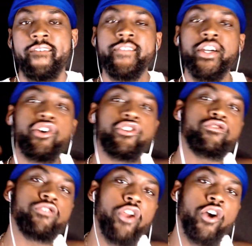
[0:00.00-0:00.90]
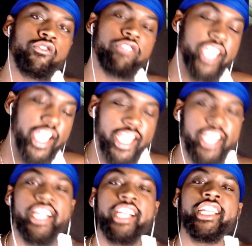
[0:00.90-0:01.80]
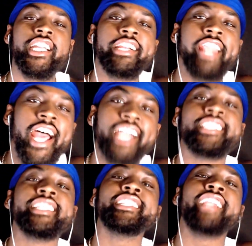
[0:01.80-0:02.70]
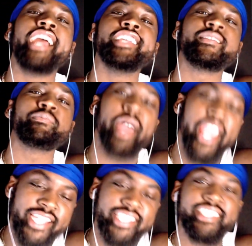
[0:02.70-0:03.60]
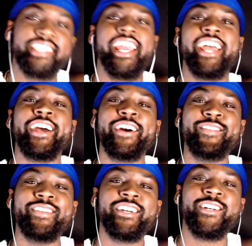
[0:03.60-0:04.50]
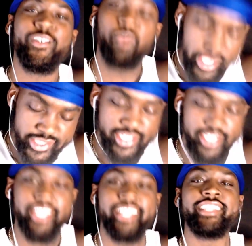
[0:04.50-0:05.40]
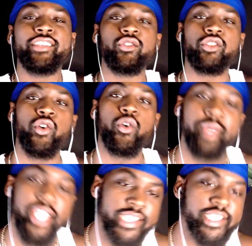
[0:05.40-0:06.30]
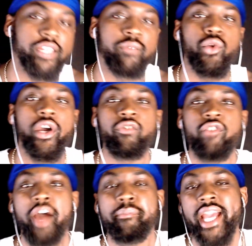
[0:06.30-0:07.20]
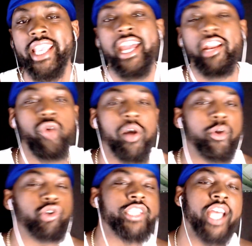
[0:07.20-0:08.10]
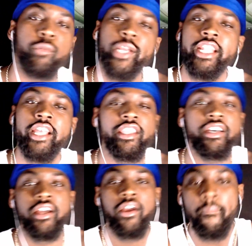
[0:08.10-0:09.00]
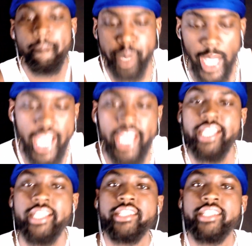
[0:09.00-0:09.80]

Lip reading: Who you know, king of the classic like Space Jam? What's good, YouTube? It's your boy Rob back at it one more time with another bang.